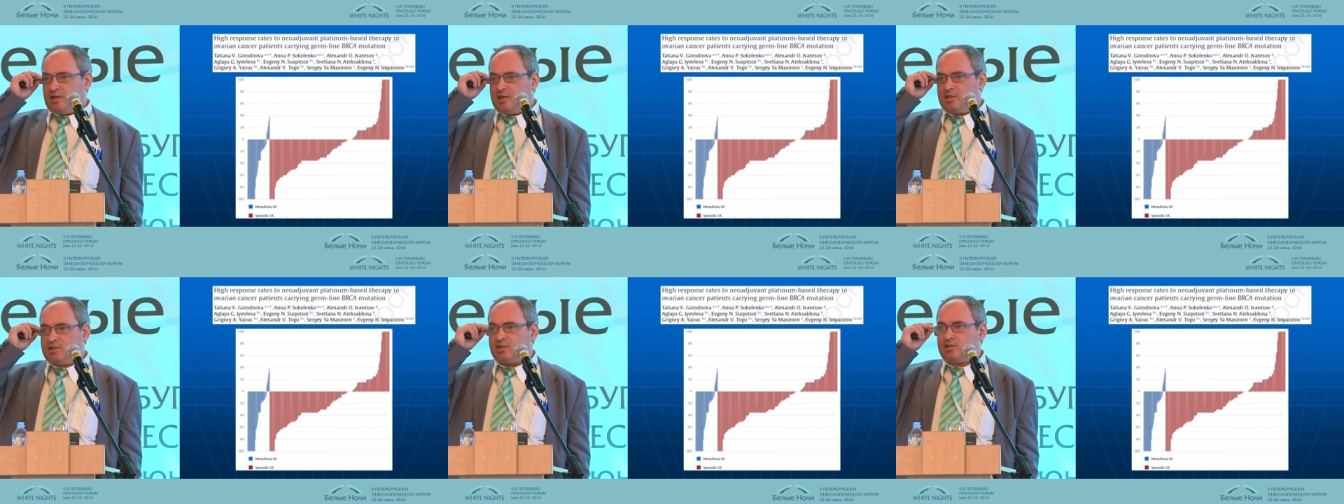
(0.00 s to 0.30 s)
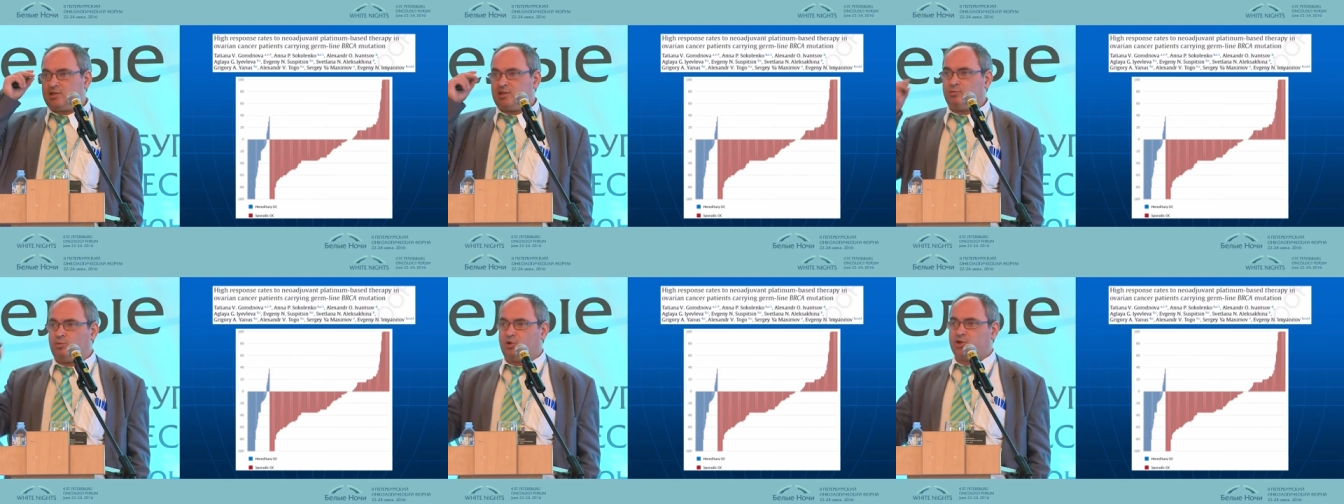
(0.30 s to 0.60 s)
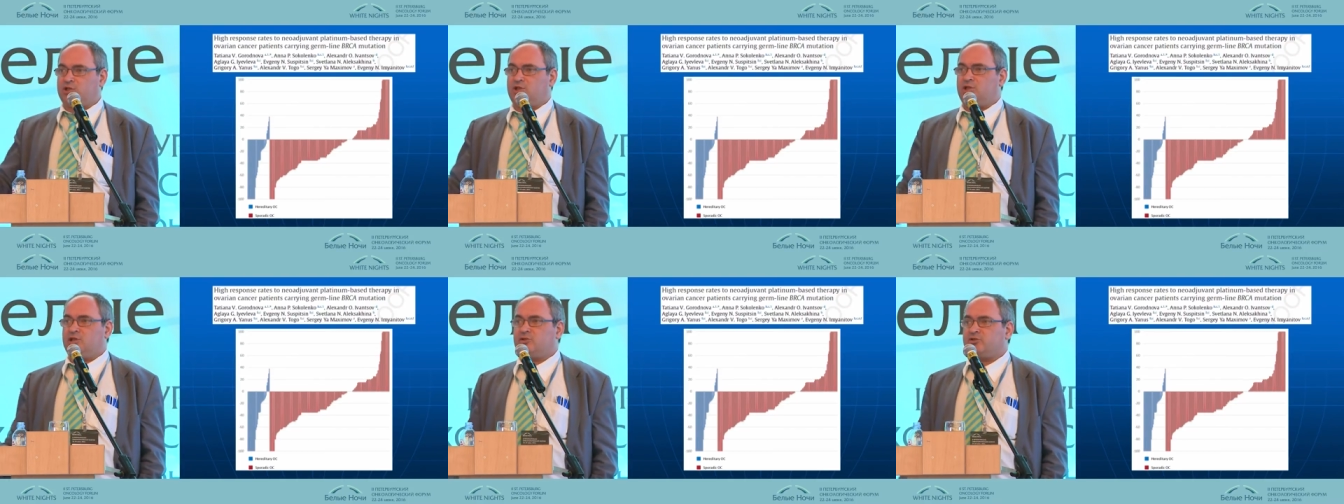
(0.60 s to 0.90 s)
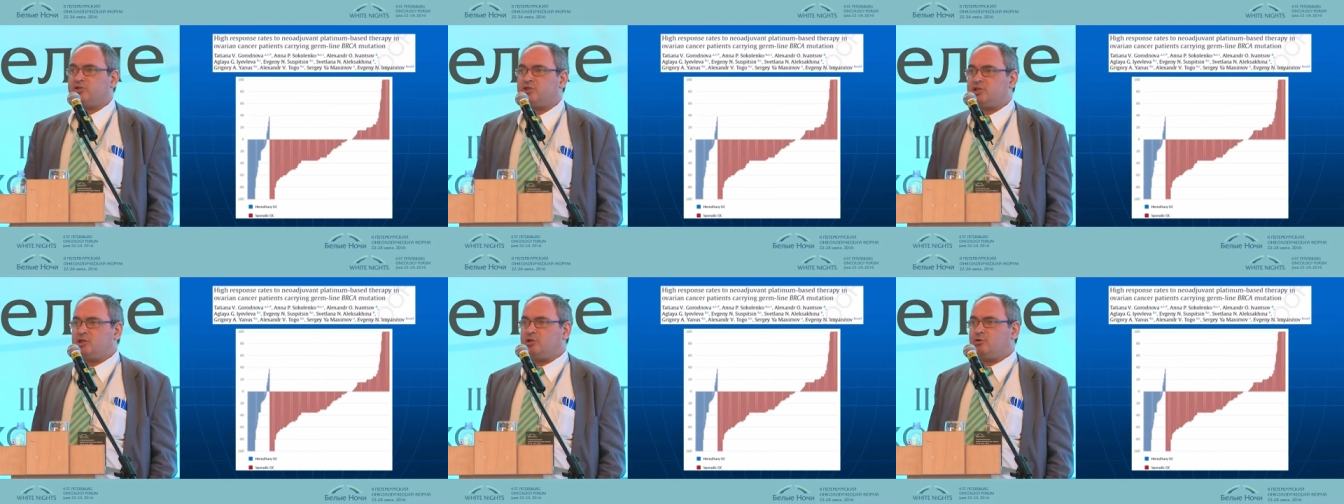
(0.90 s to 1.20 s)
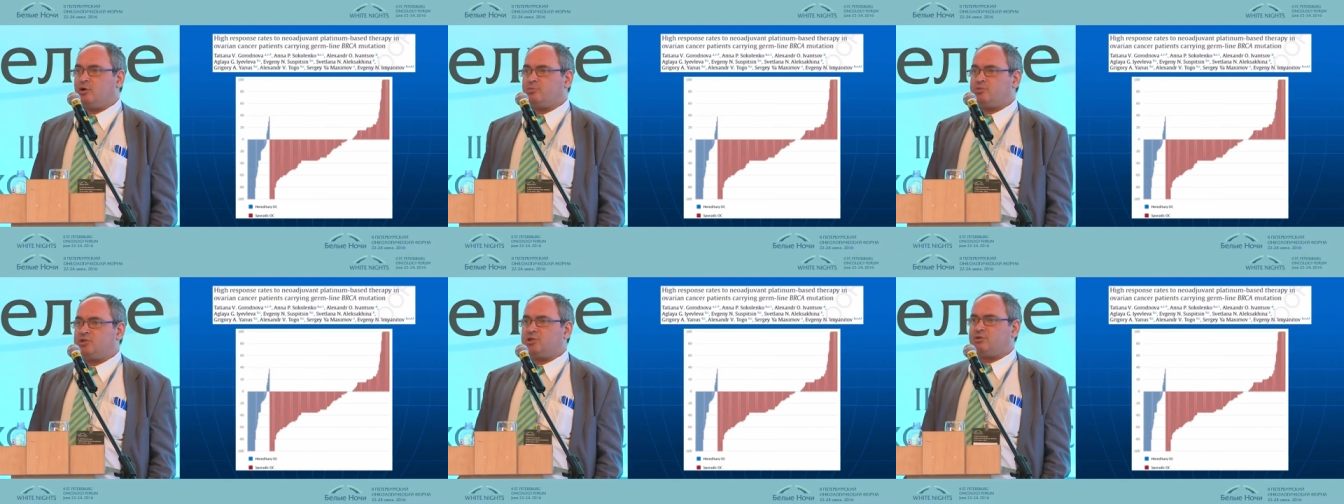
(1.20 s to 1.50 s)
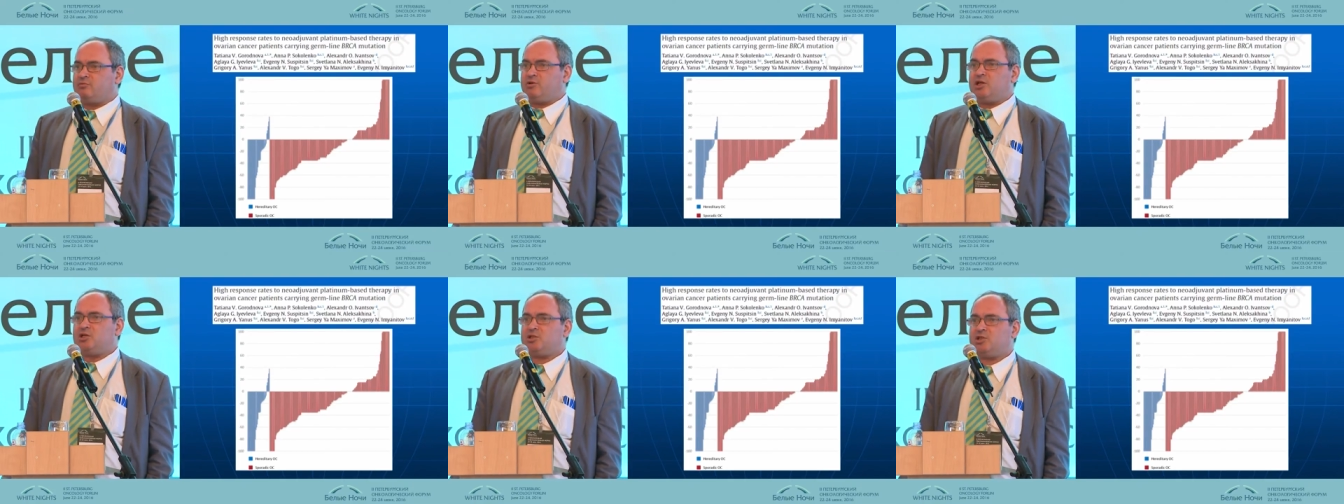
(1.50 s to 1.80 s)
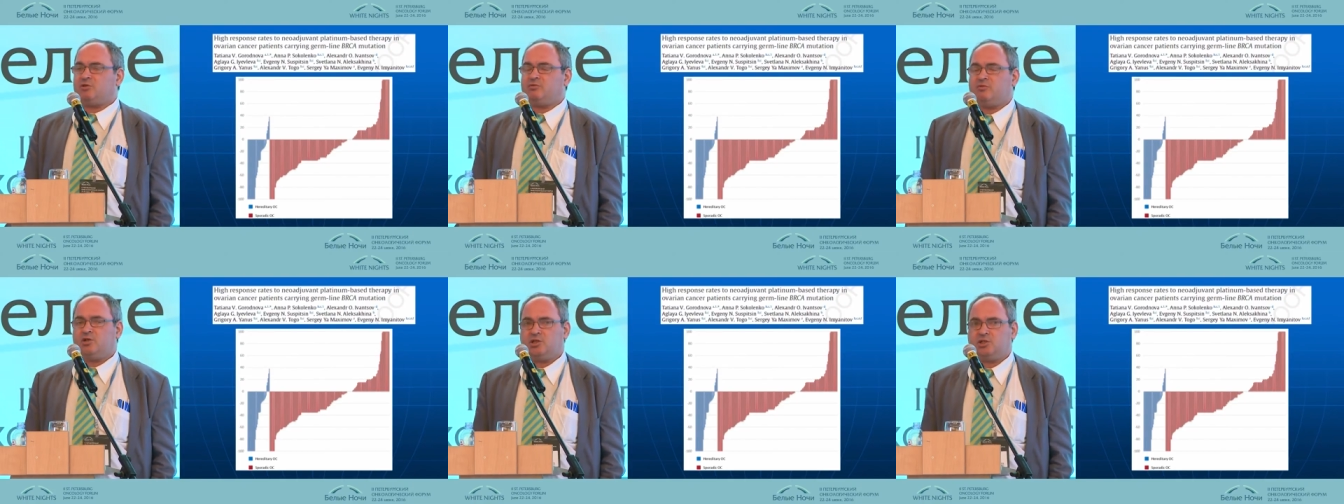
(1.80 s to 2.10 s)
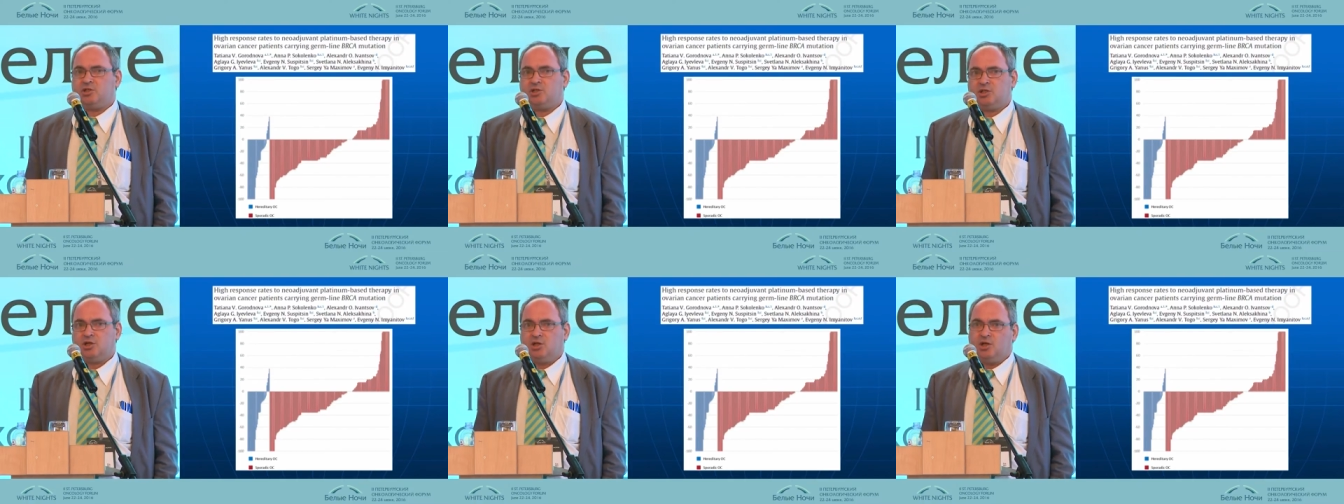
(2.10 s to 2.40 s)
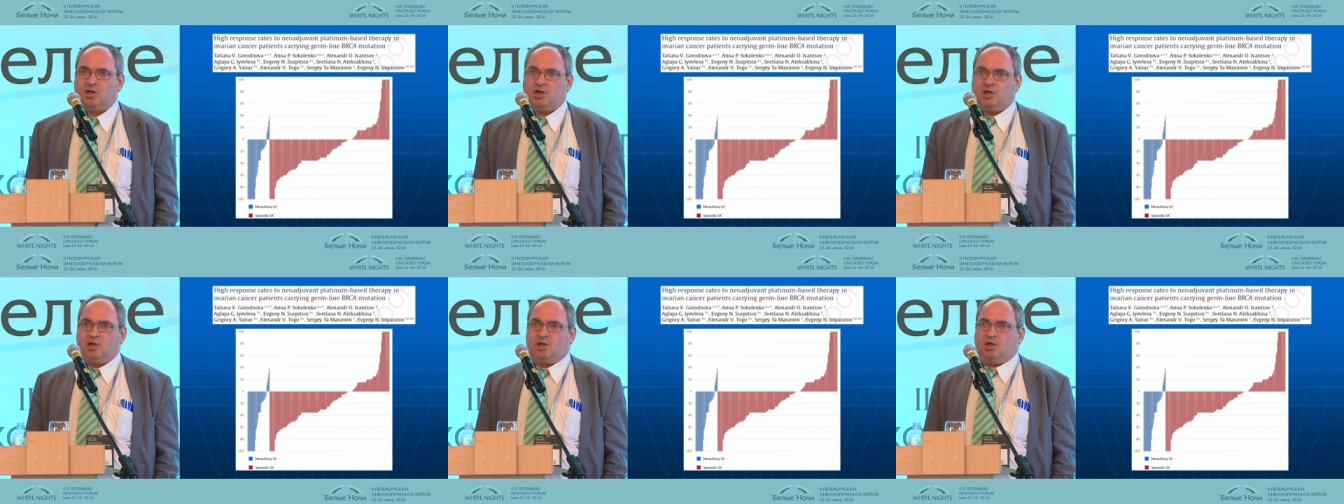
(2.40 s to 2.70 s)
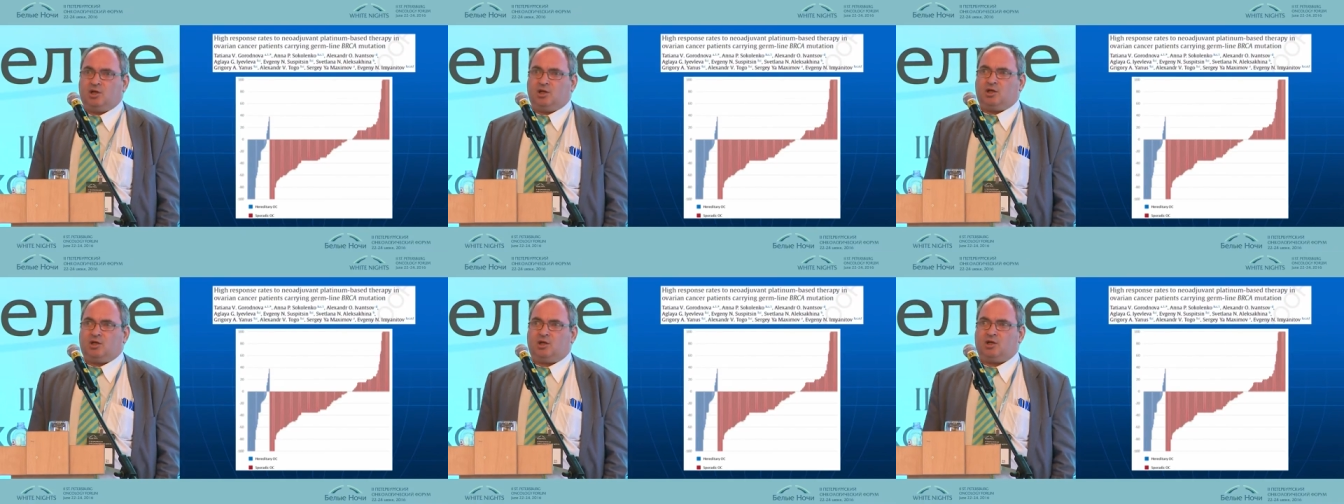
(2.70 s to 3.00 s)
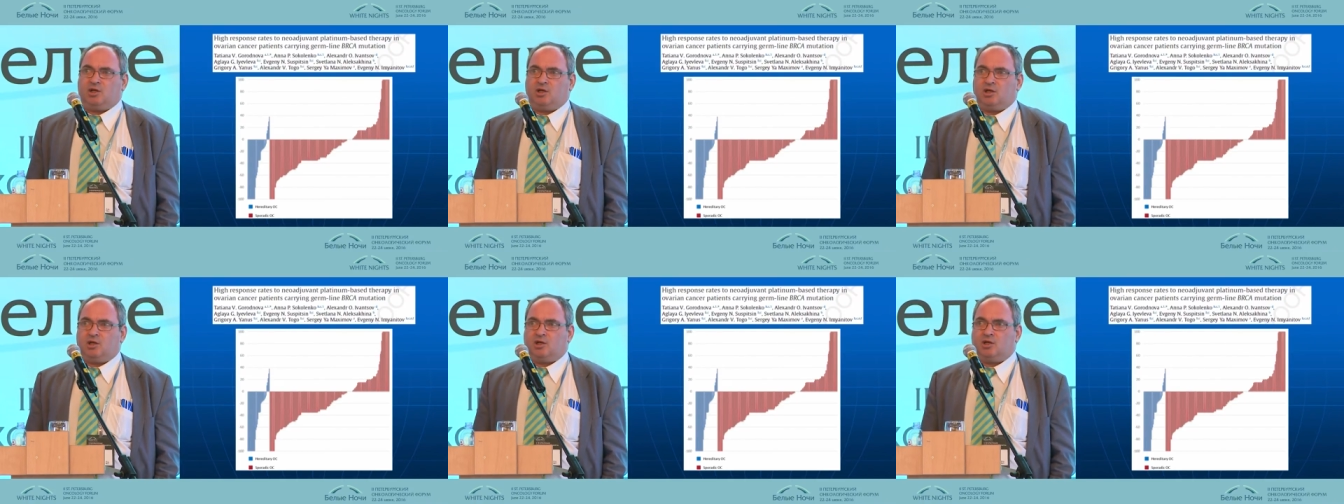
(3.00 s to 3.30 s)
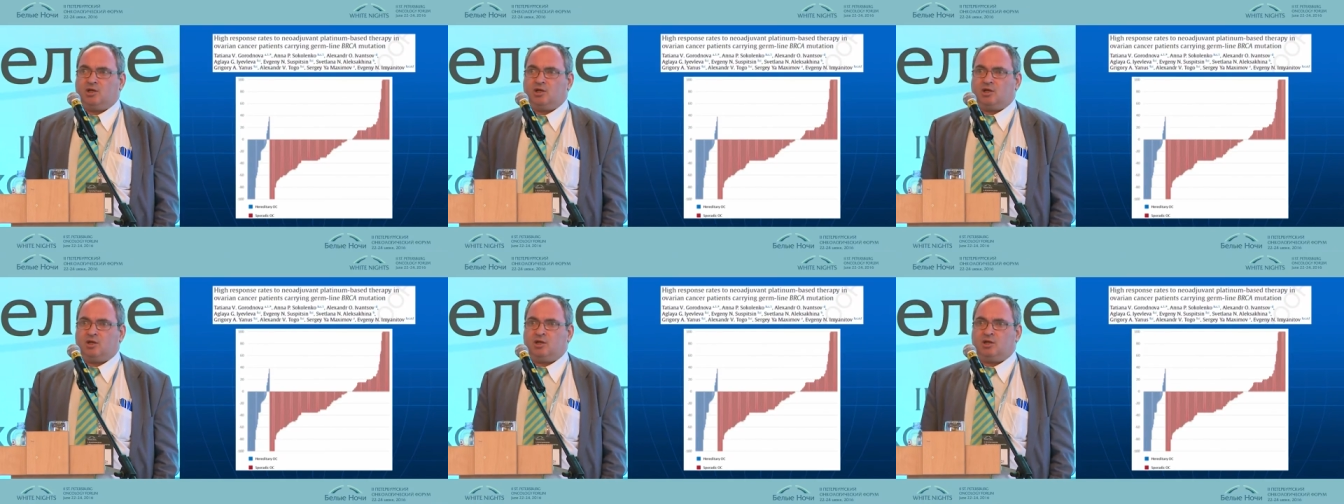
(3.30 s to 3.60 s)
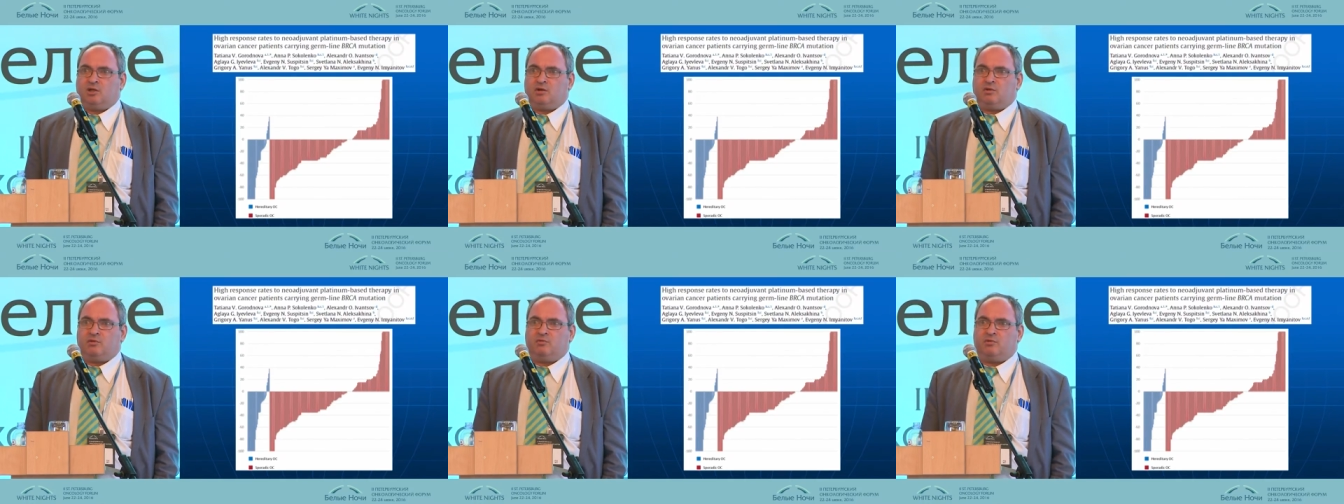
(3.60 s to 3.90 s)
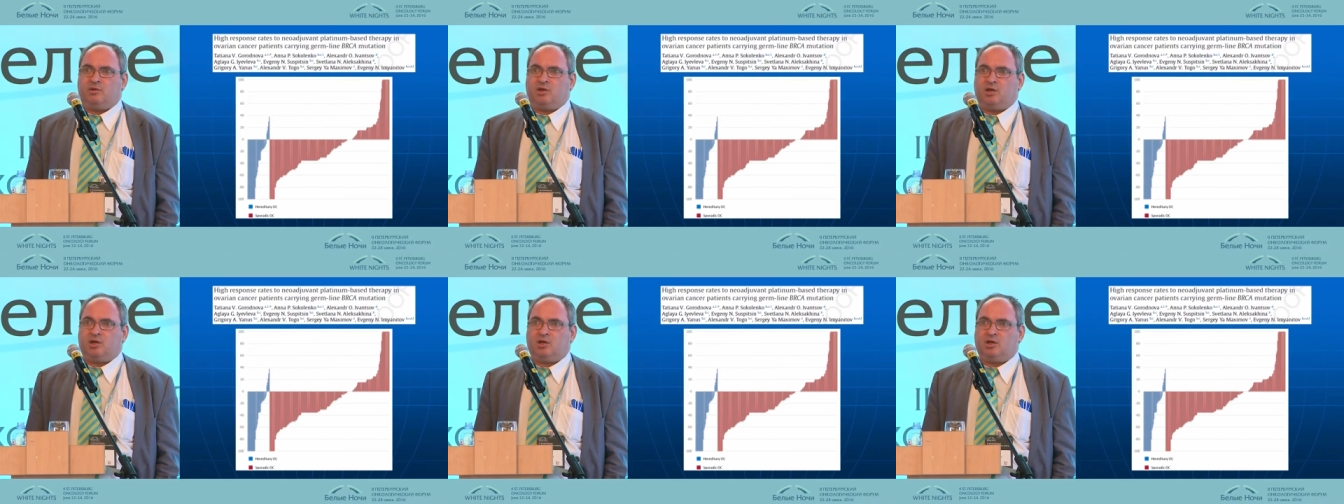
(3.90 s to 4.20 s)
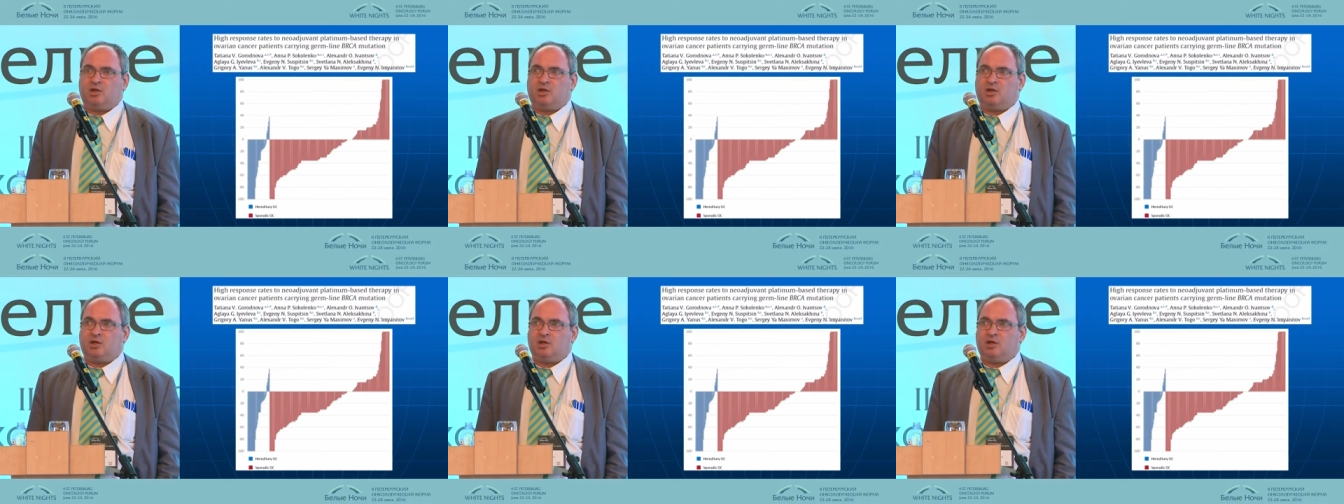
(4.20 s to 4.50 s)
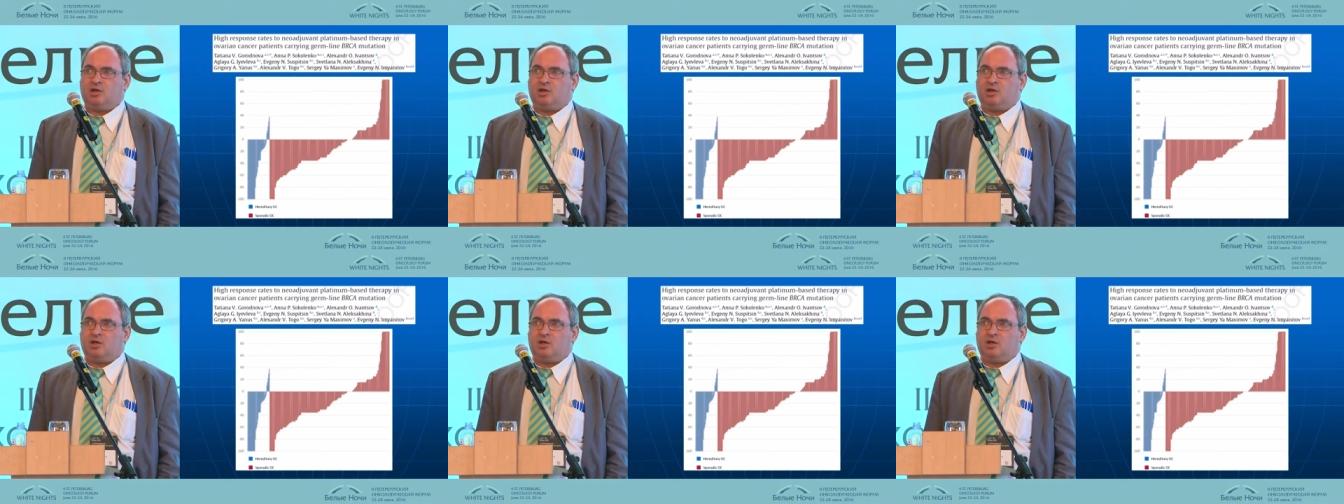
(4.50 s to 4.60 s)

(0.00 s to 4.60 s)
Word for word: this is the most interesting observation which uh, we